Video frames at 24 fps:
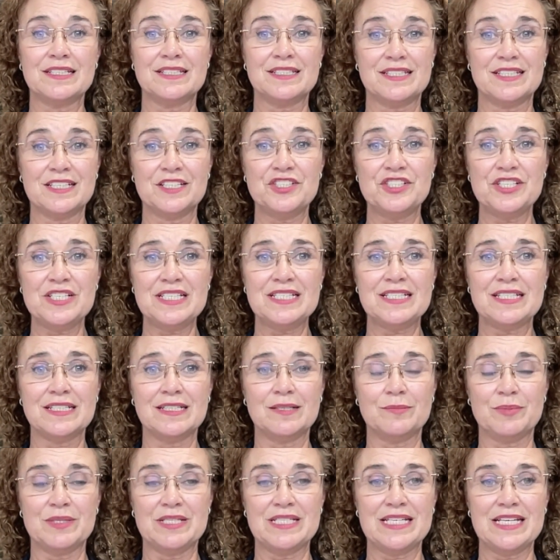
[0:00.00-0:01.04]
suggested
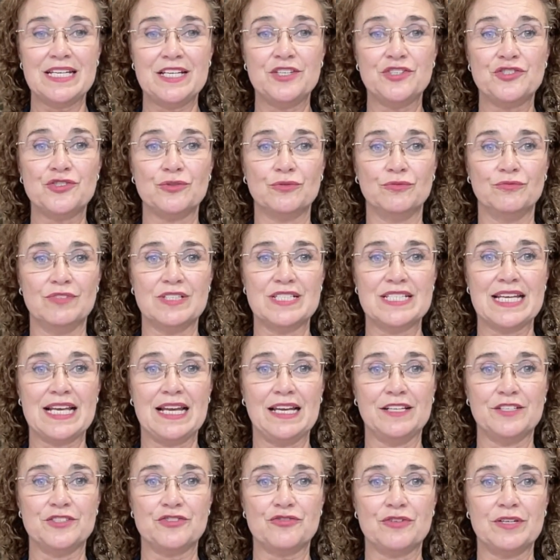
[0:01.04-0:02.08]
a potential
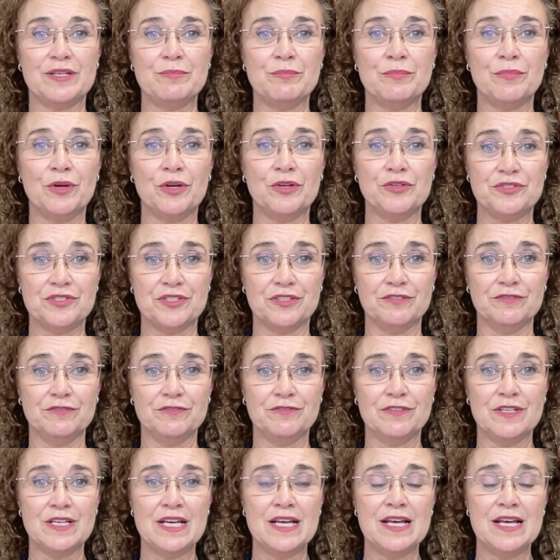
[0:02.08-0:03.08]
retaliatory motive.